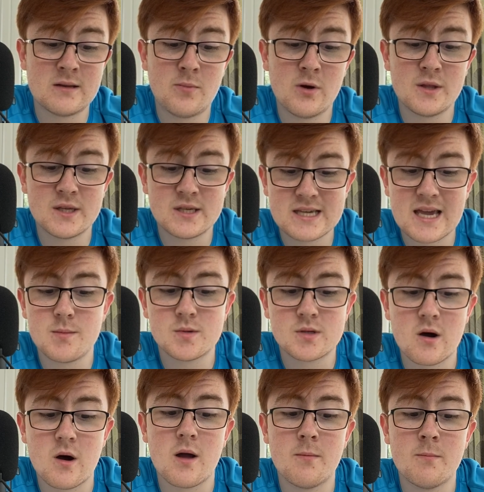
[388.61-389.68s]
But at the same
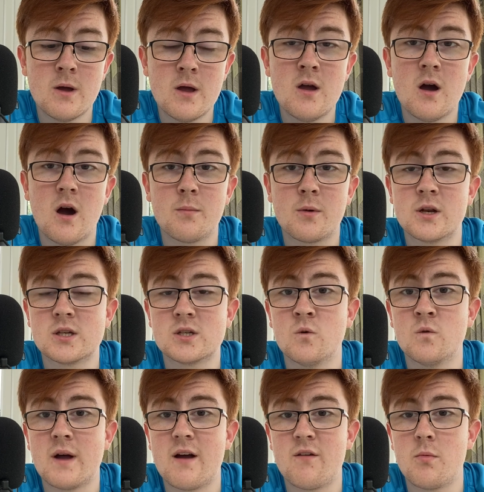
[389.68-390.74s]
time, I'm going to sort
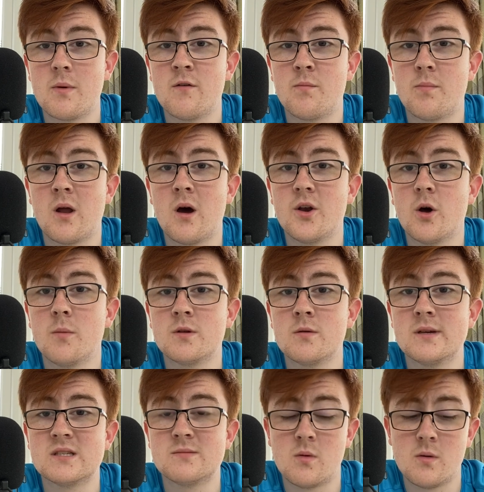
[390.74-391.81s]
of have a bit of blind
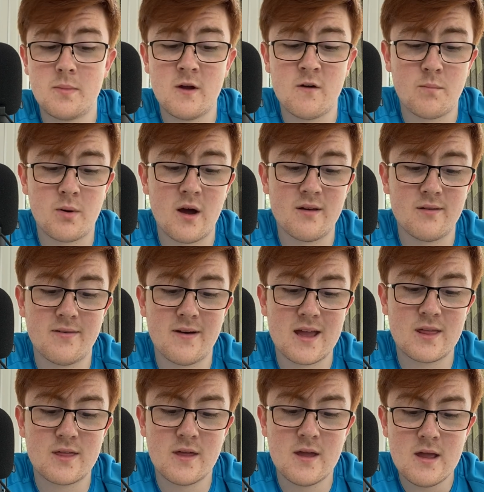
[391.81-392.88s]
optimism and a bit of blind
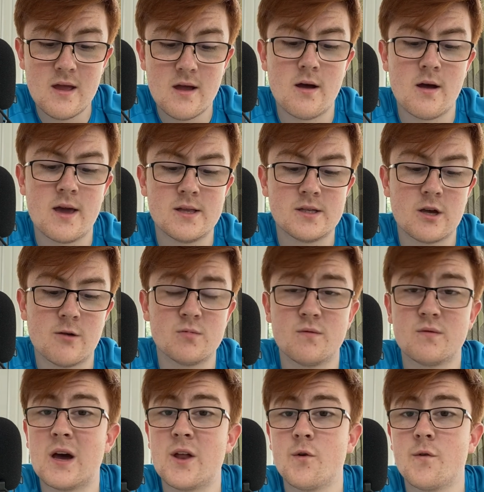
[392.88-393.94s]
faith in terms of
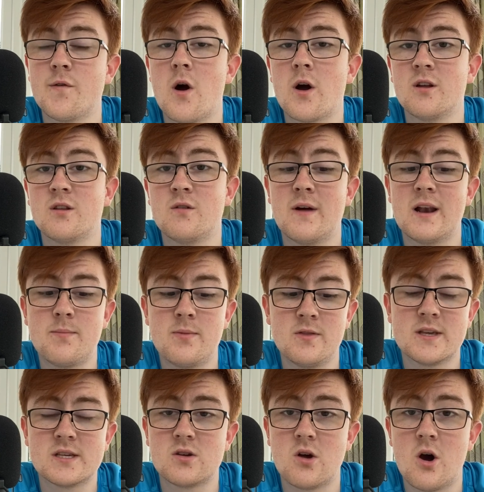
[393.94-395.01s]
Daniel Farke developing
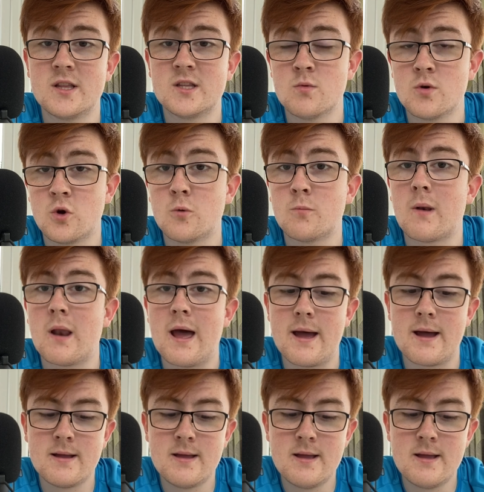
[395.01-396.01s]
this guy into a good player